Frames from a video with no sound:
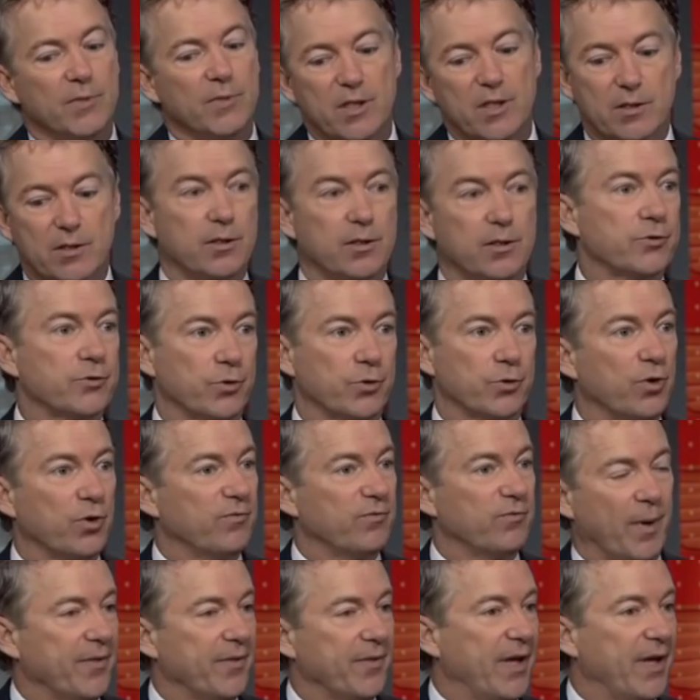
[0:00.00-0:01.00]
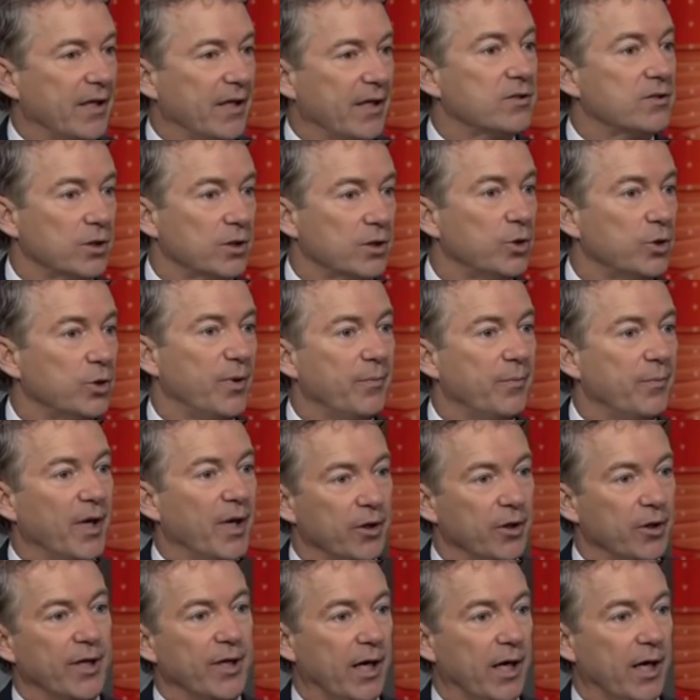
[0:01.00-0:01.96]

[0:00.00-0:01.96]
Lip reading: It's still sort of about that. It's a little bit better